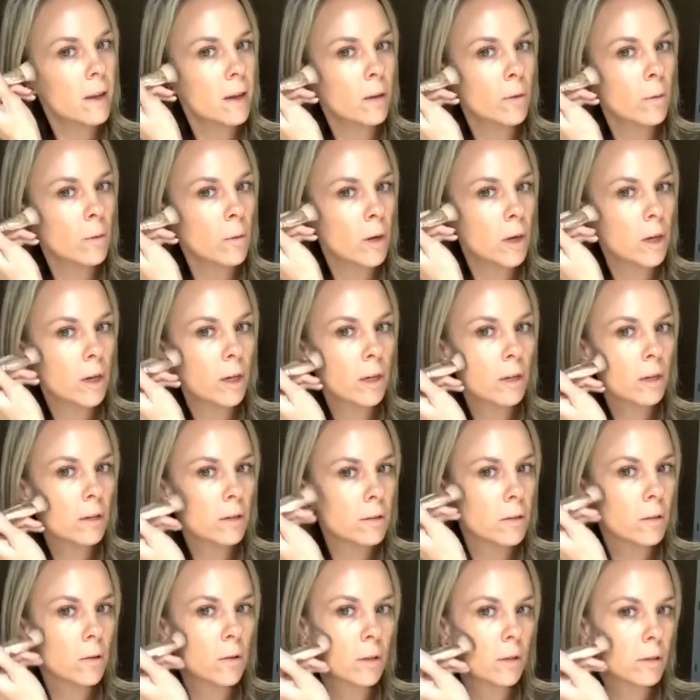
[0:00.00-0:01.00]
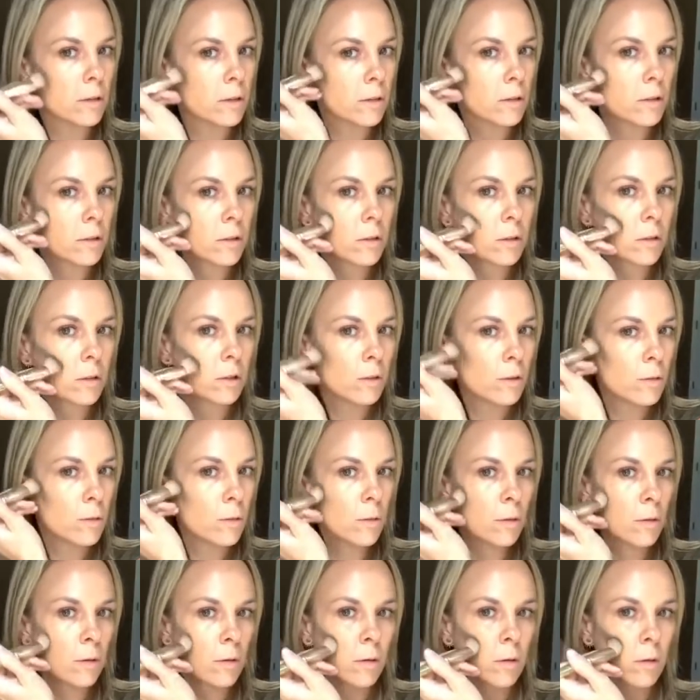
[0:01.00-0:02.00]
1, so this is 2,
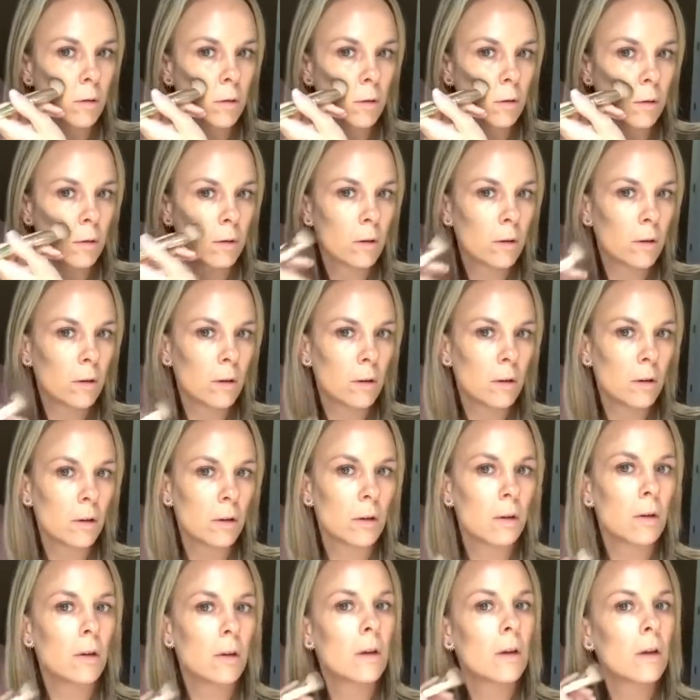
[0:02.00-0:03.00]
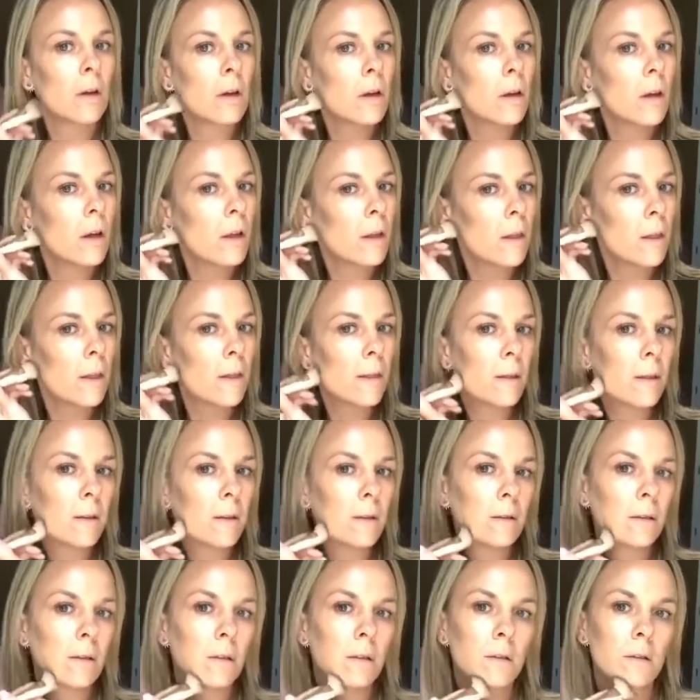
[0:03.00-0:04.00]
and then this
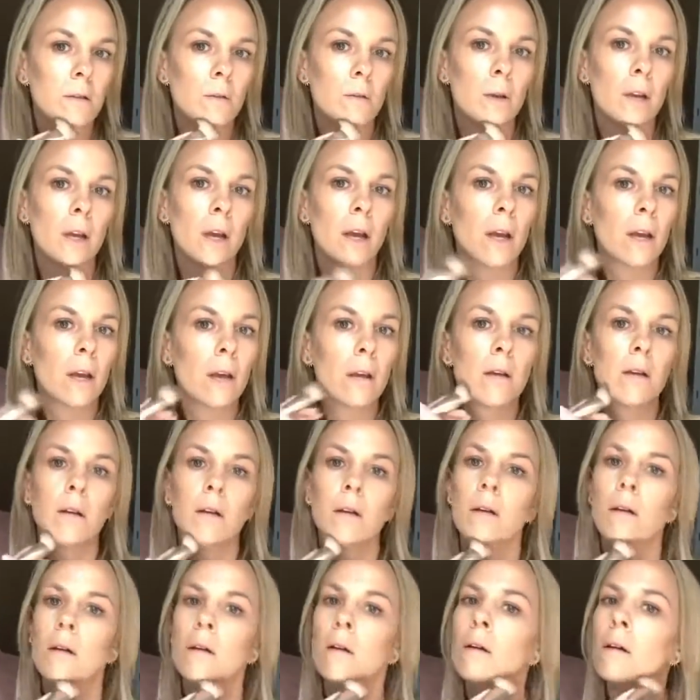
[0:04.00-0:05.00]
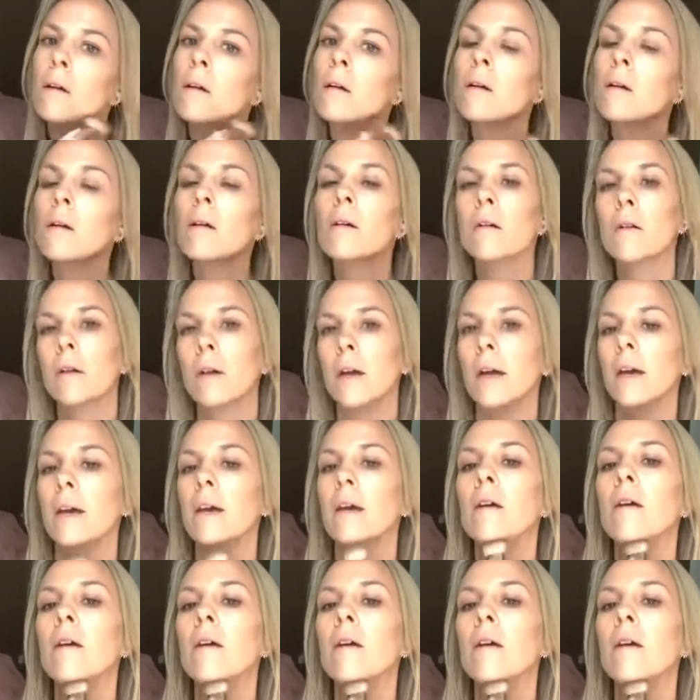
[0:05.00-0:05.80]
is 3. Okay?